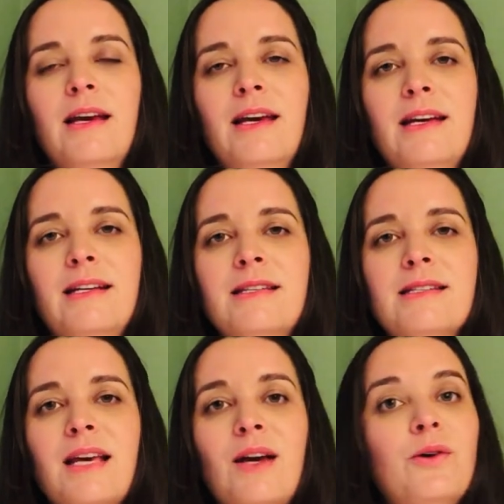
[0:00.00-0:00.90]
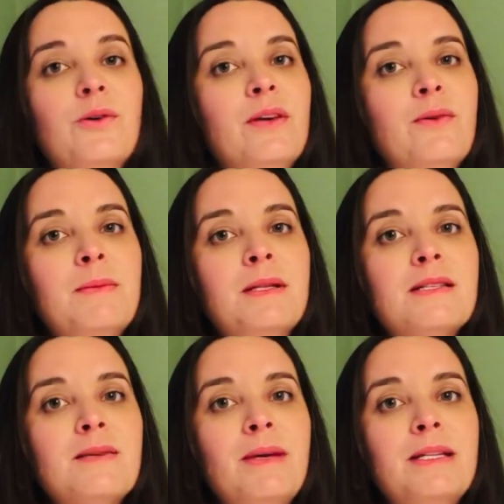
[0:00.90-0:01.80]
He didn't say only women
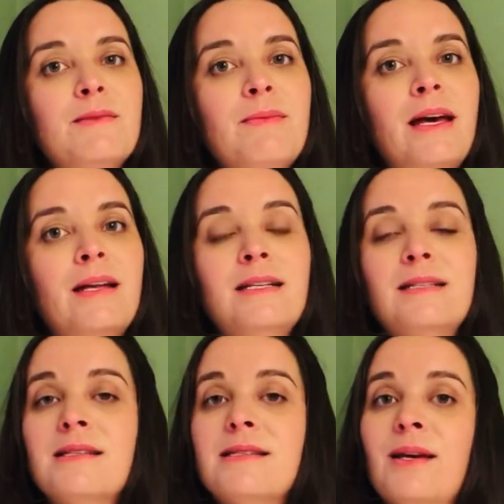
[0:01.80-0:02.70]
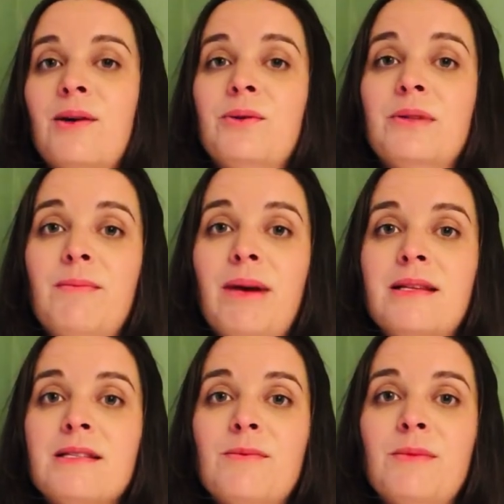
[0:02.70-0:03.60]
submit to men, he didn't say only
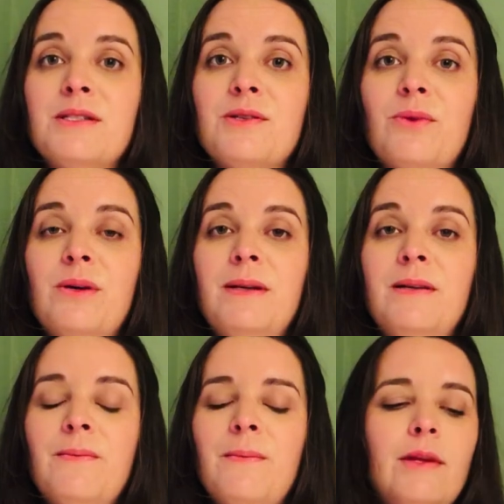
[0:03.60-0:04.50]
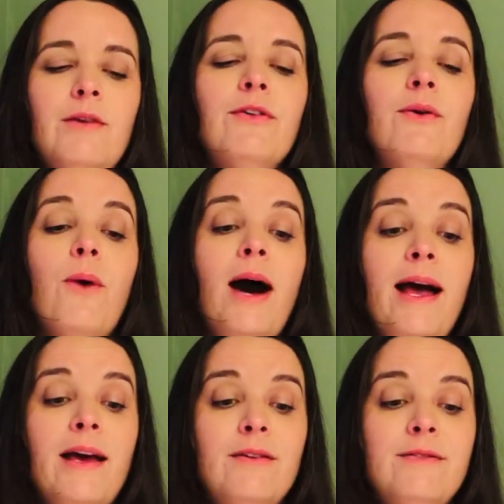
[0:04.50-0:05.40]
men submit to women. For
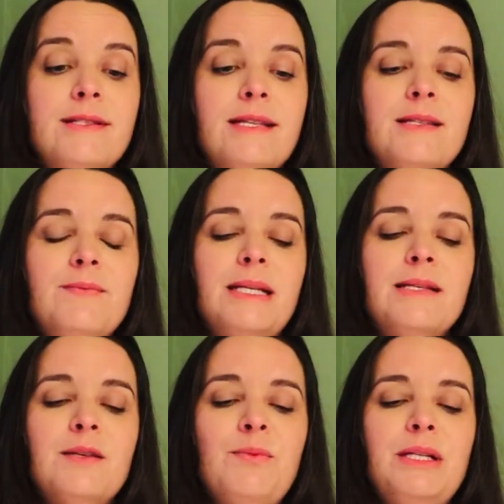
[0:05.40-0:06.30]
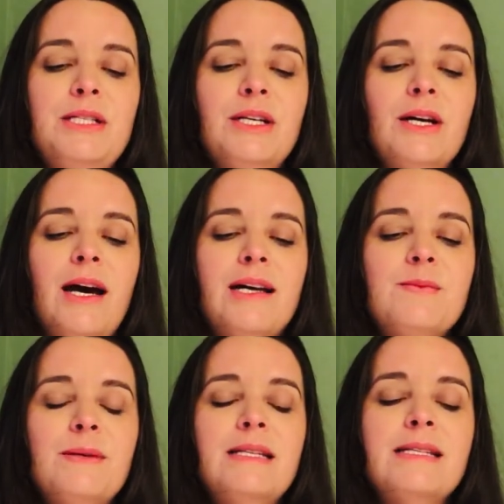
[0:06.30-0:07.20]
wives, this means submit to your
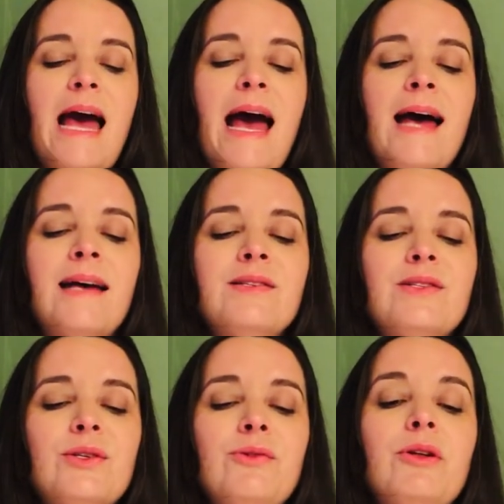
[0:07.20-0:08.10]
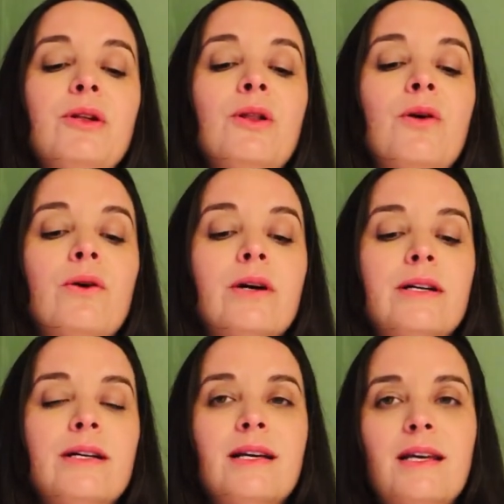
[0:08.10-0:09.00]
husbands as to the
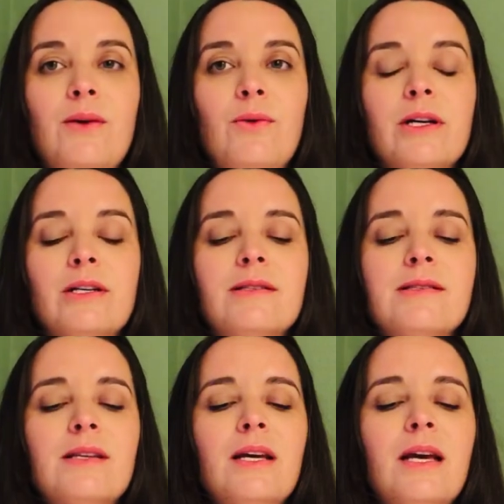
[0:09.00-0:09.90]
Lord, keywords.